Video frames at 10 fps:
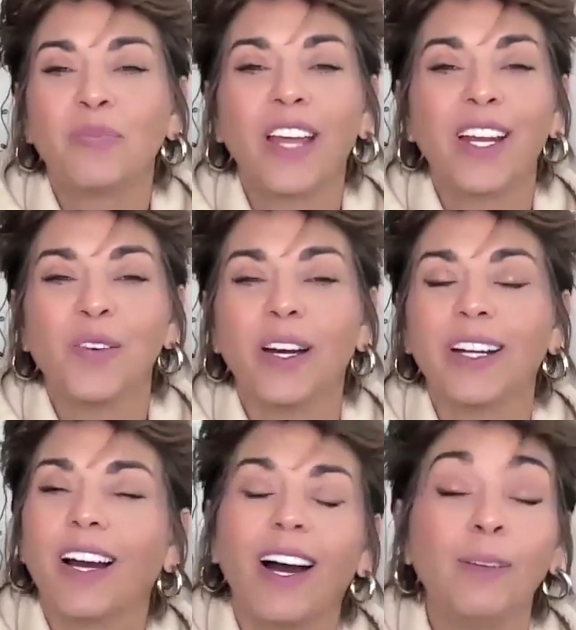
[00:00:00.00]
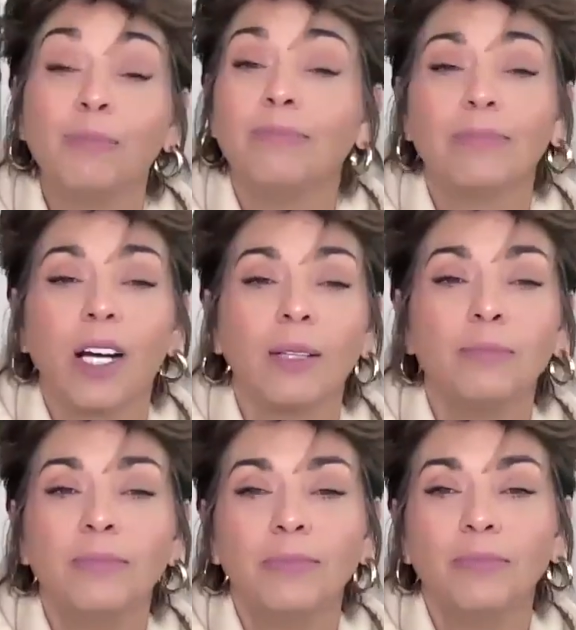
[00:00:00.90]
Anyway, I'm
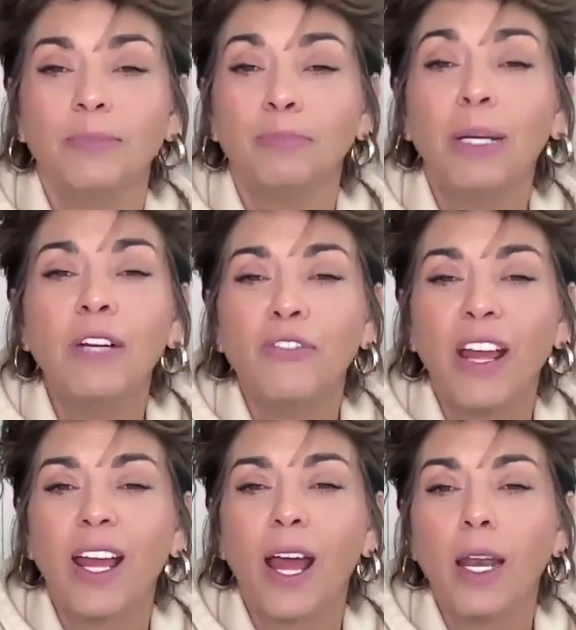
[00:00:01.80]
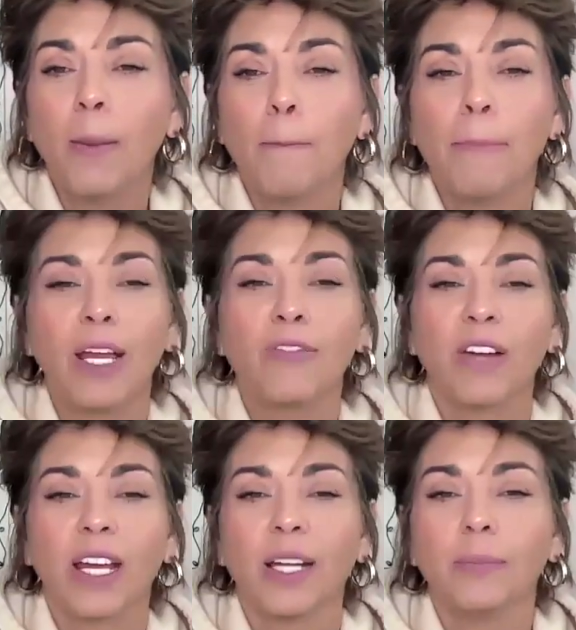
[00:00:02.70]
big fan, big
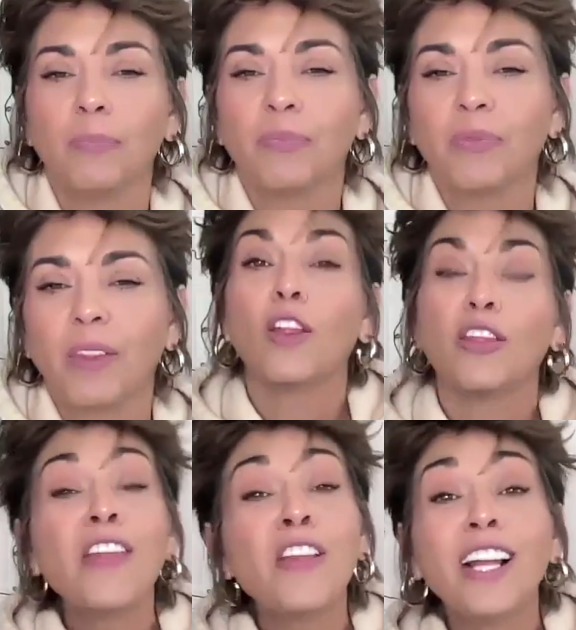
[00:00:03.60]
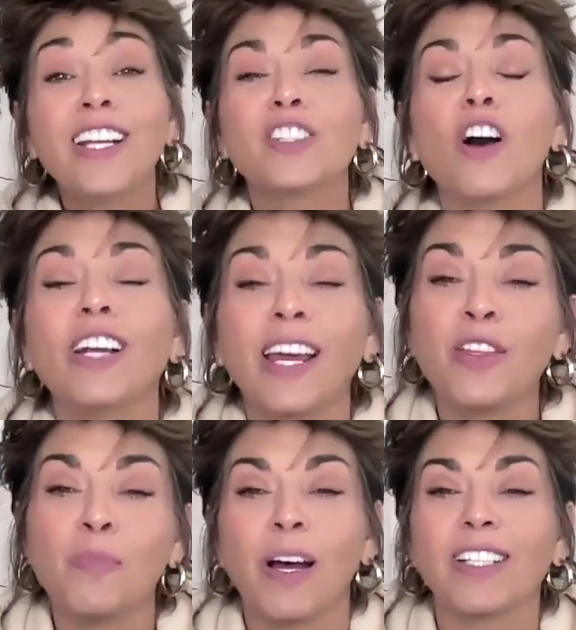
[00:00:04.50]
fan. Then the ladies all get in
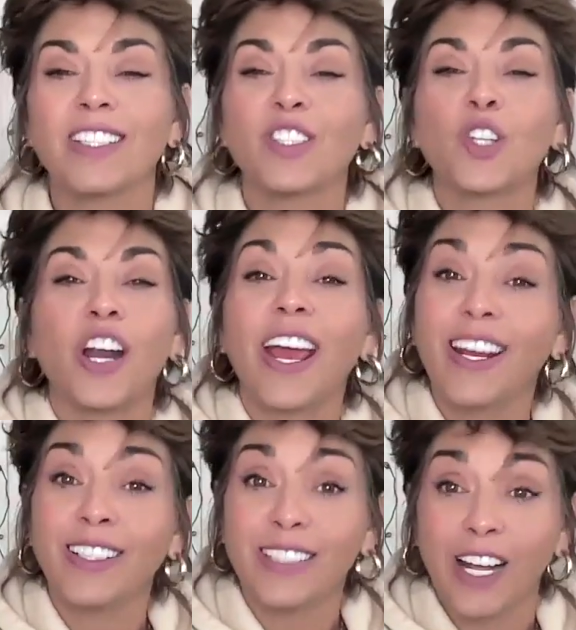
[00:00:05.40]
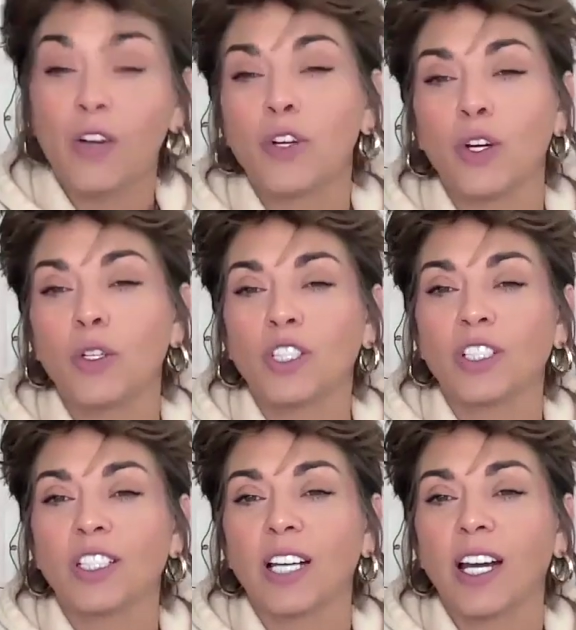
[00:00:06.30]
the bus and start heading down to
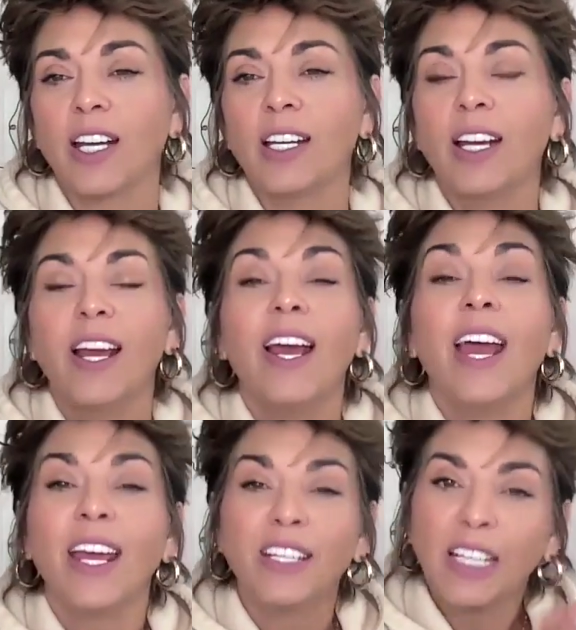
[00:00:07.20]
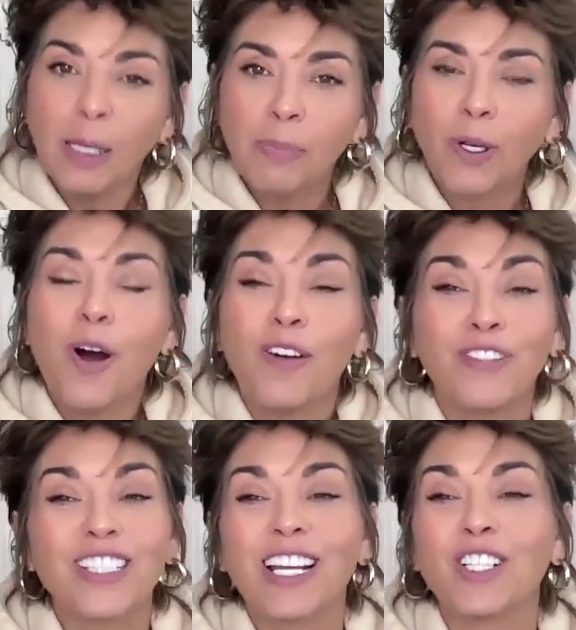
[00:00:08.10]
Oceanside. And to keep the
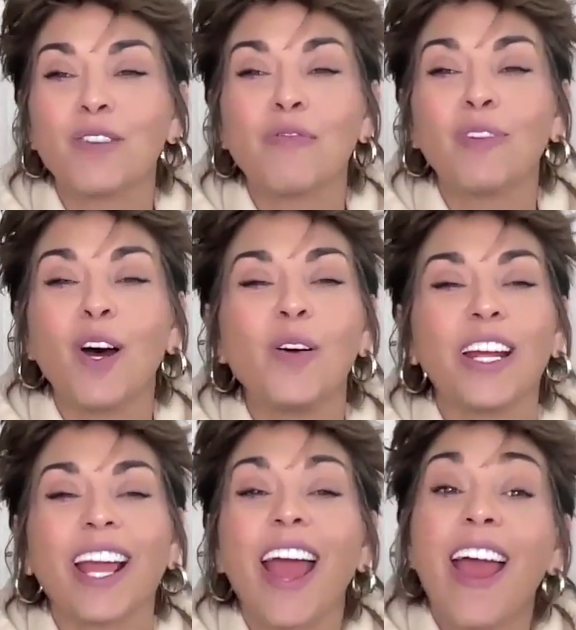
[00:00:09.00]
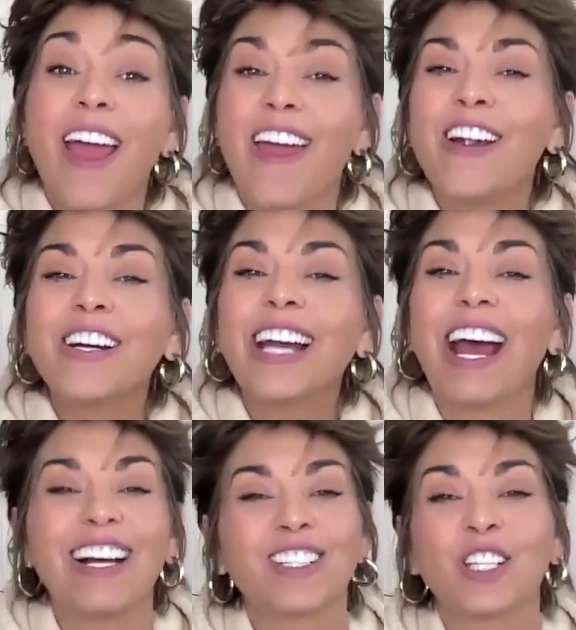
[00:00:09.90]
conversation flowing, Erica
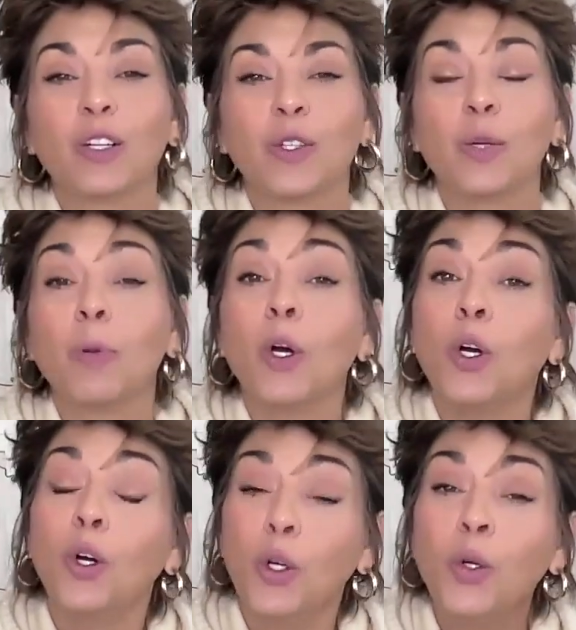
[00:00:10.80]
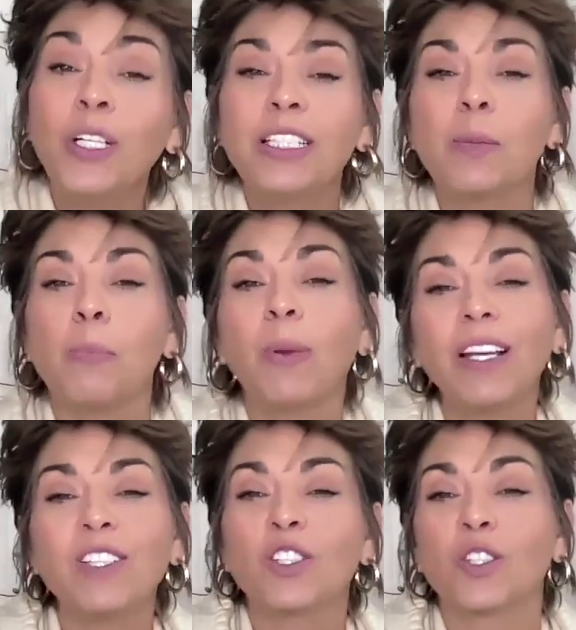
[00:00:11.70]
asked the group, who is the
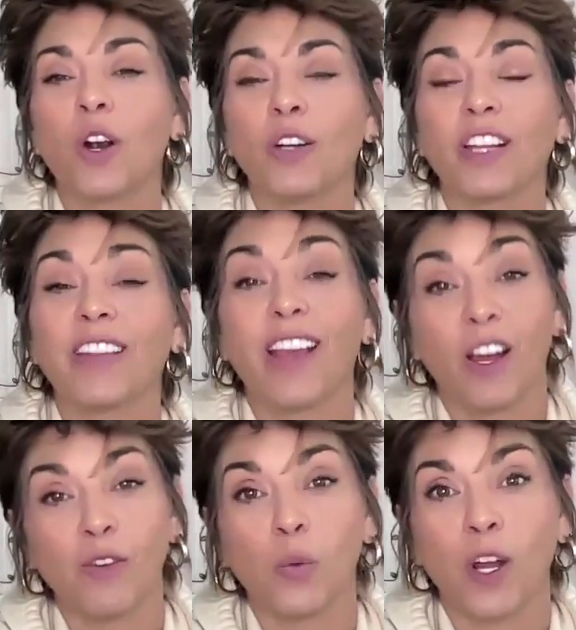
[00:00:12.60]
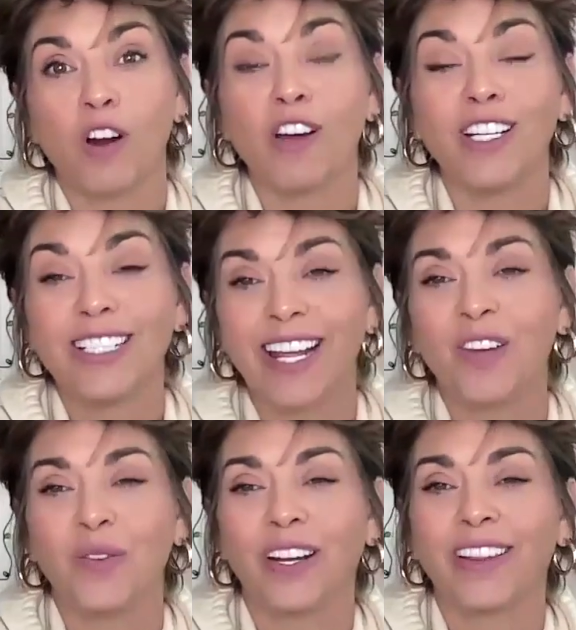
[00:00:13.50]
biggest star that they ever went on a
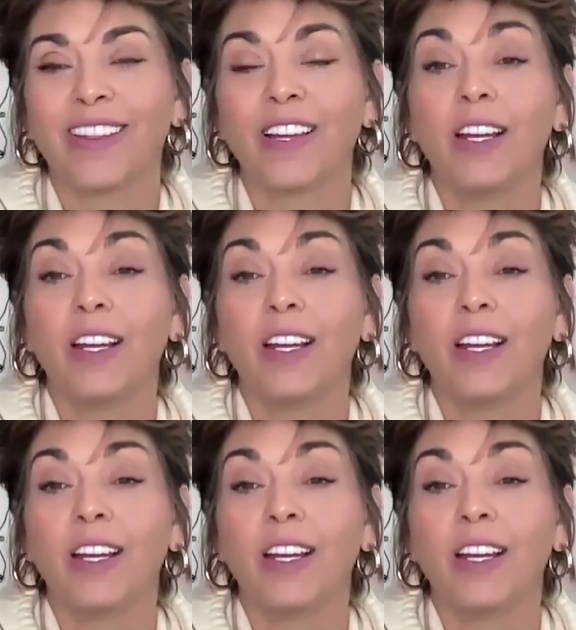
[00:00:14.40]
date with?